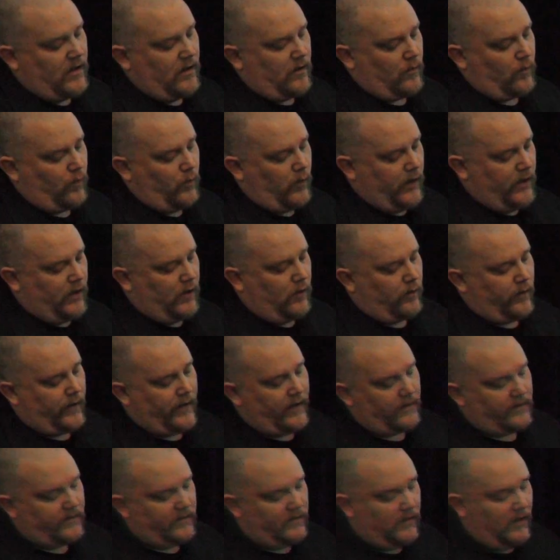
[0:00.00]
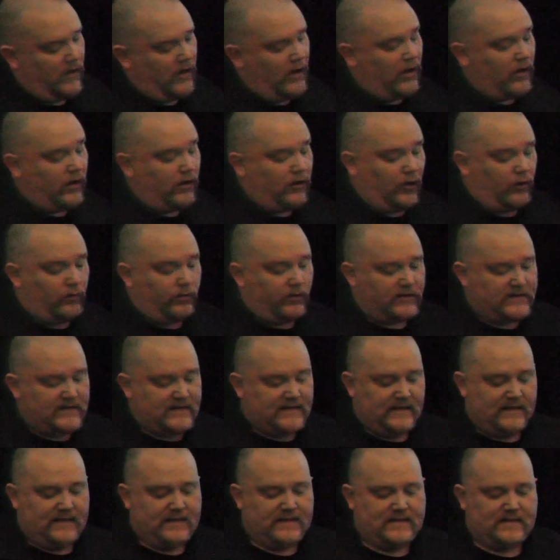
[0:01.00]
well-rounded global
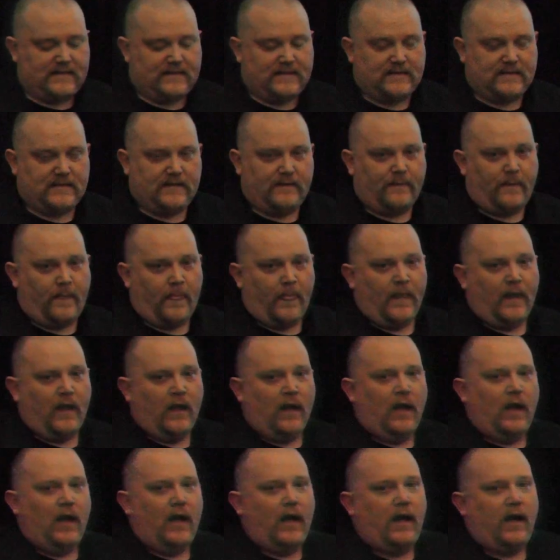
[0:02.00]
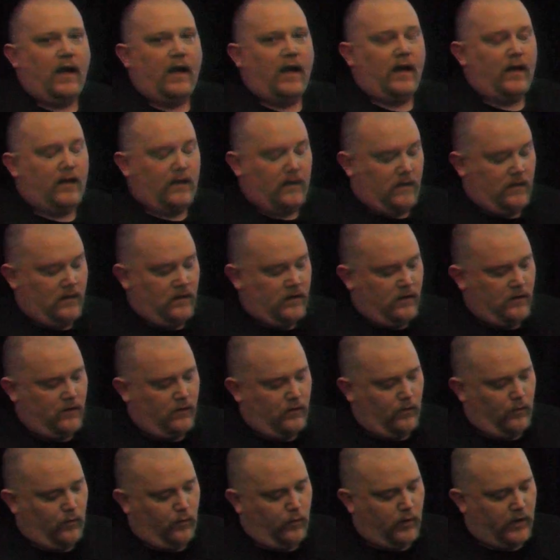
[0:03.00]
citizens. And
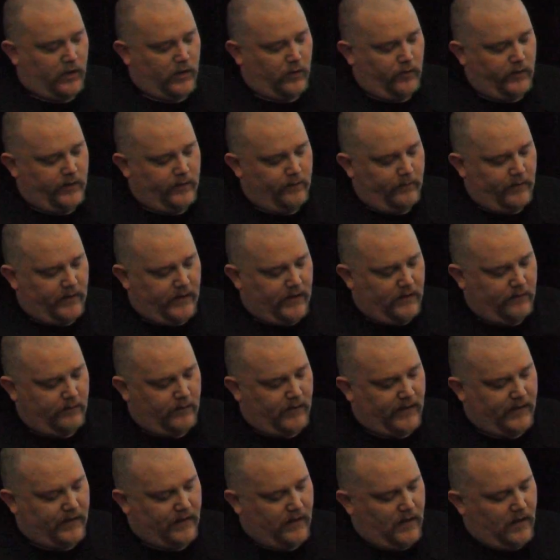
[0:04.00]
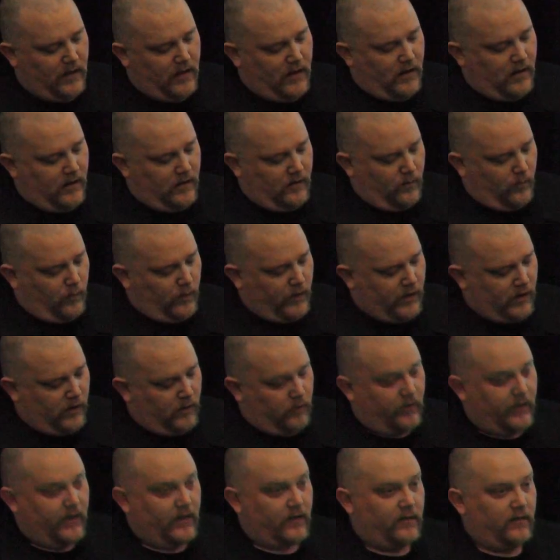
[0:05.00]
what do we mean by
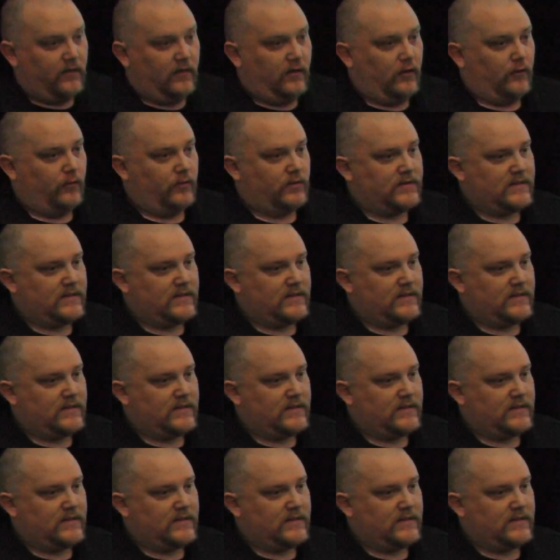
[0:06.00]
well-rounded global